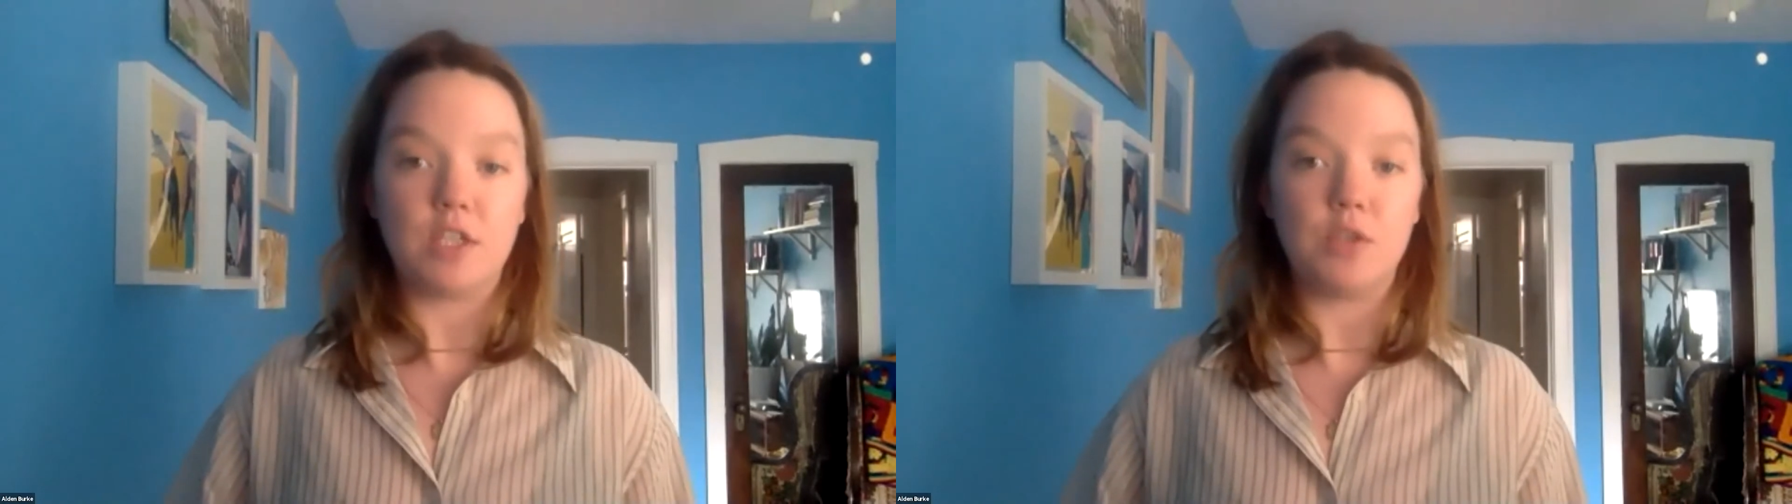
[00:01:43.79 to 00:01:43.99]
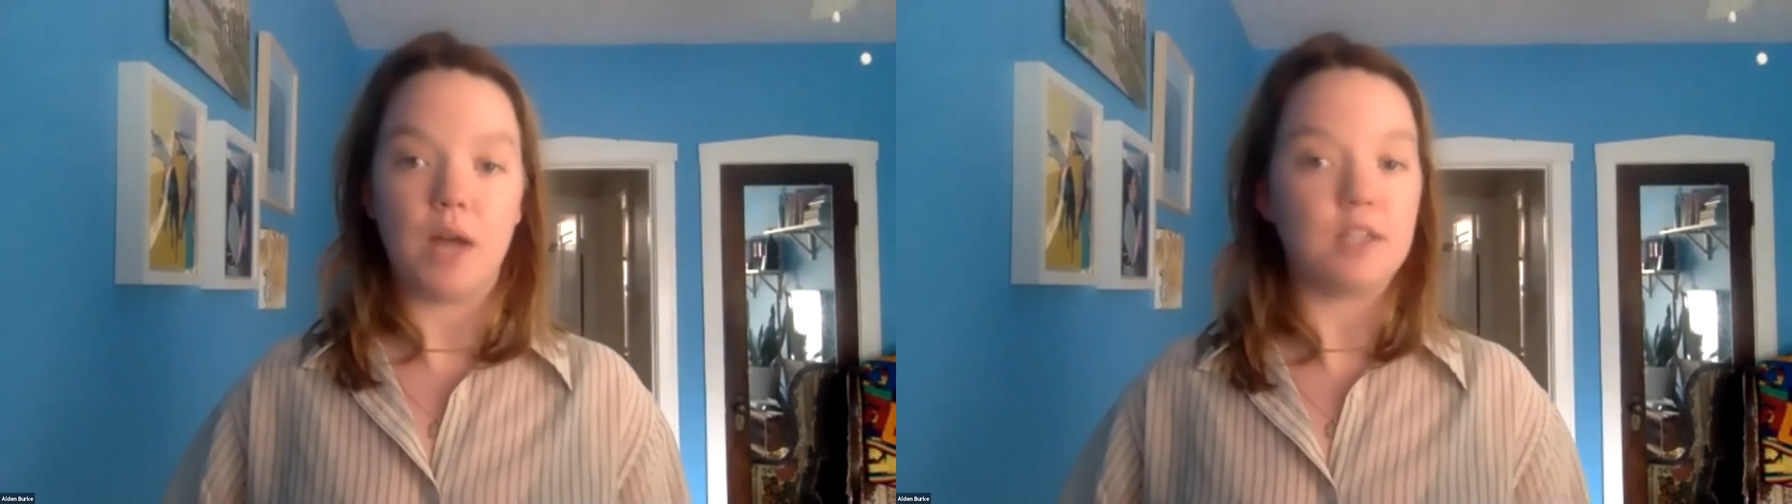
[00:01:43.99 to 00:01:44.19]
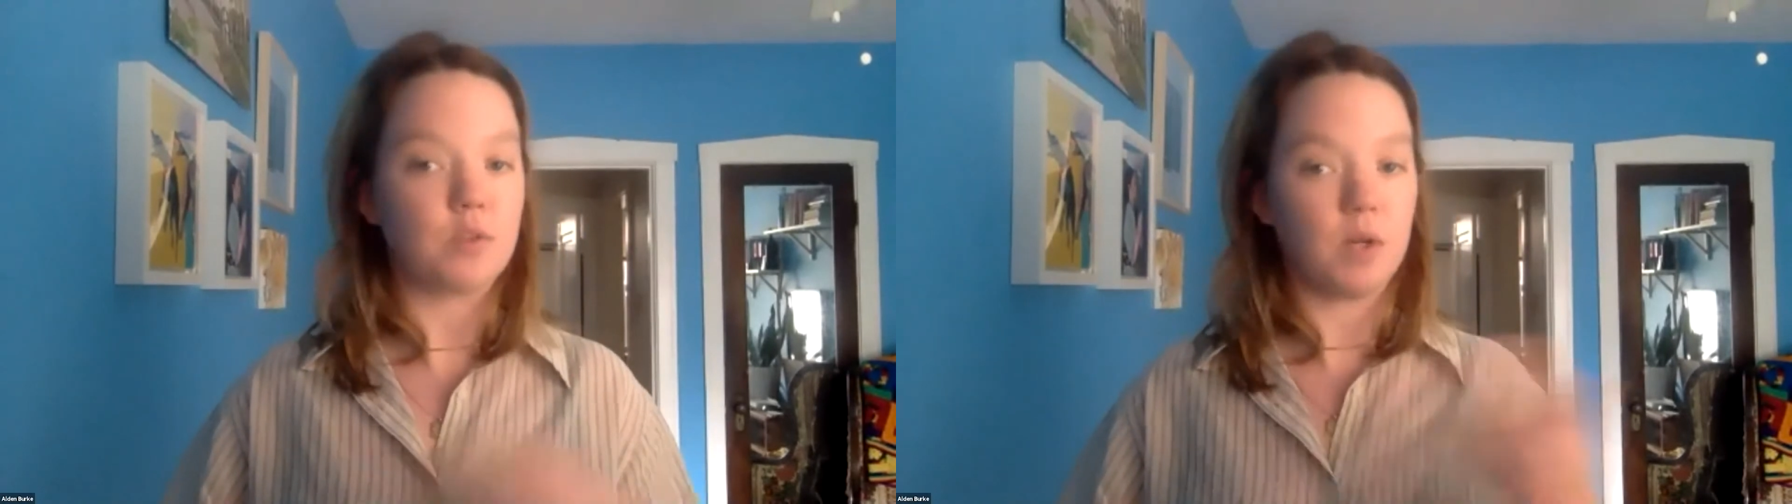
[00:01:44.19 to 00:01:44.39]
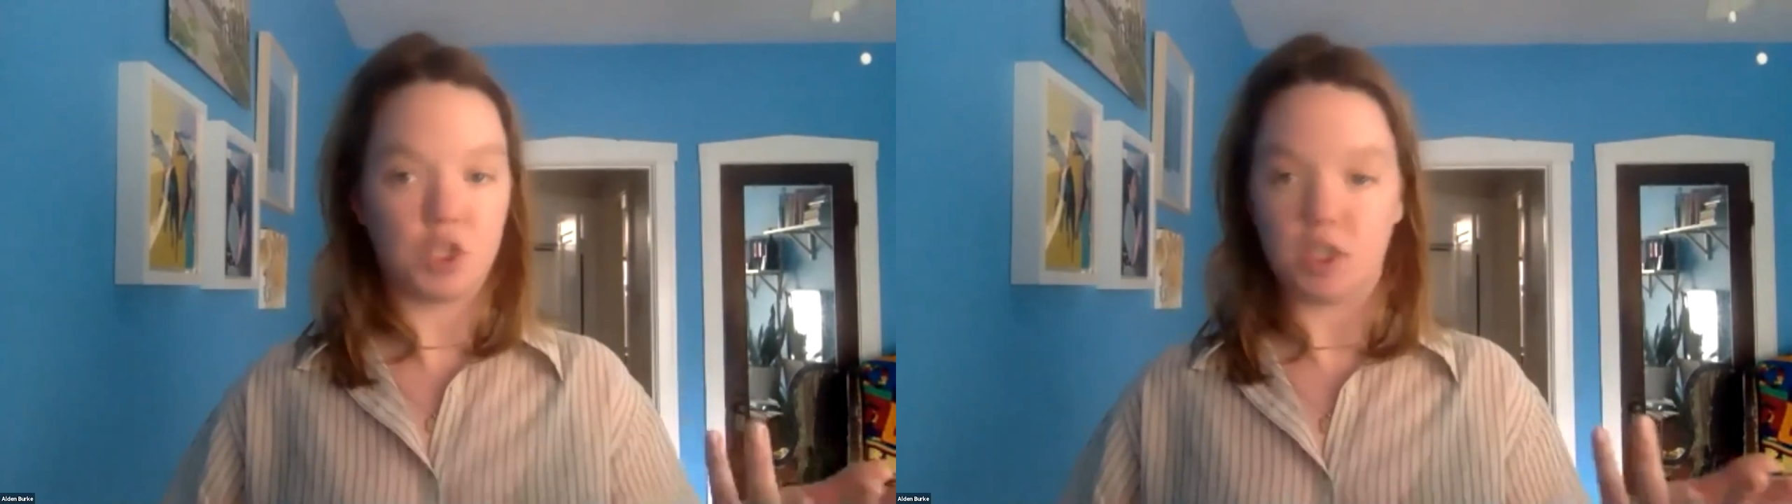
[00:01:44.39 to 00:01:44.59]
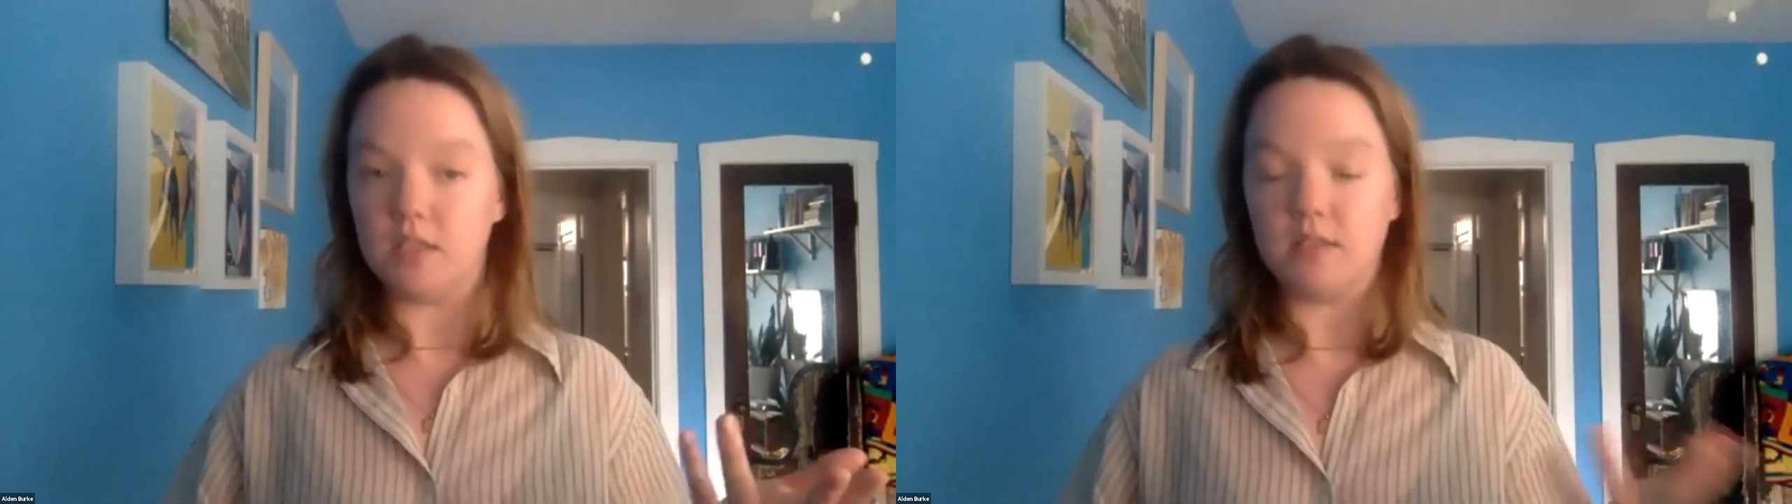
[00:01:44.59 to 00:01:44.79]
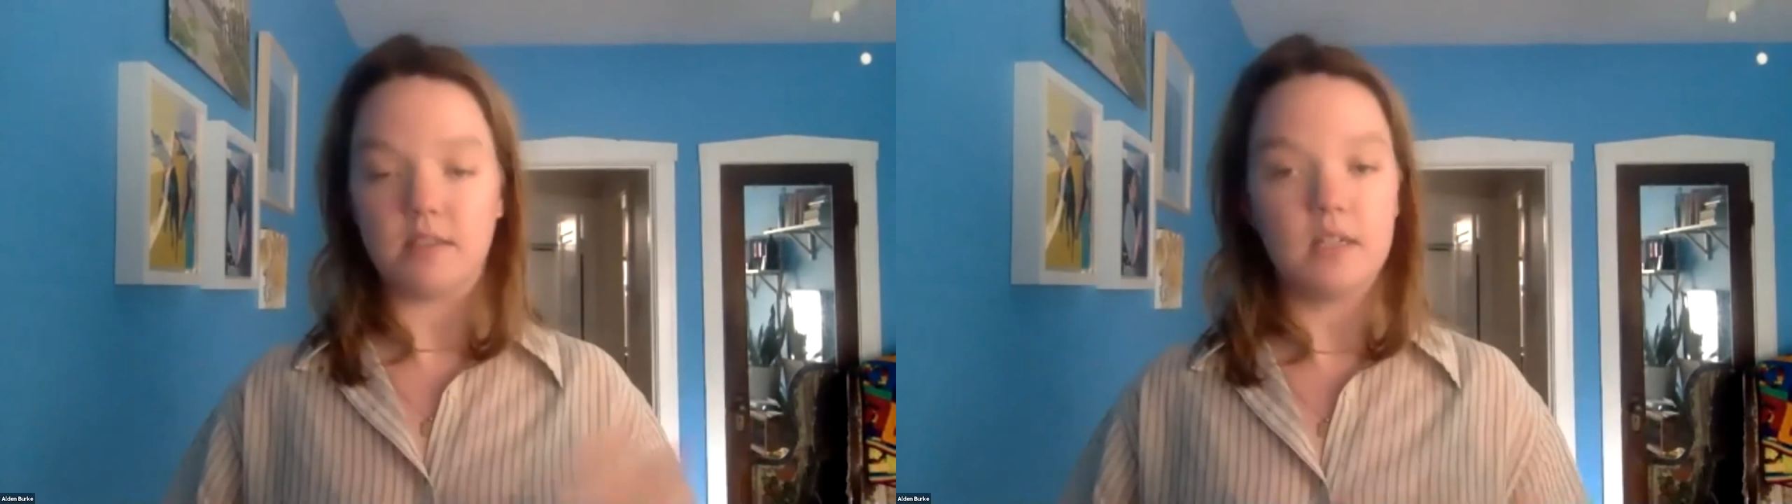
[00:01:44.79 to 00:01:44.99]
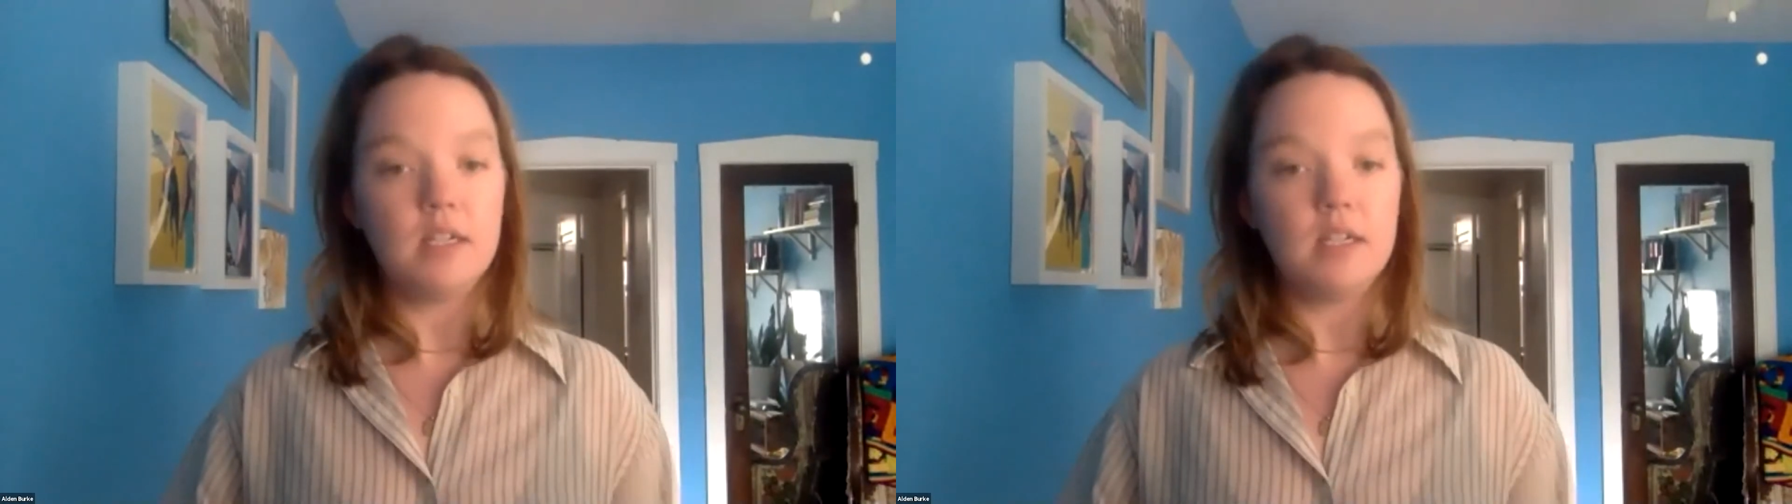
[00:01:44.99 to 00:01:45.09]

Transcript: to ask questions,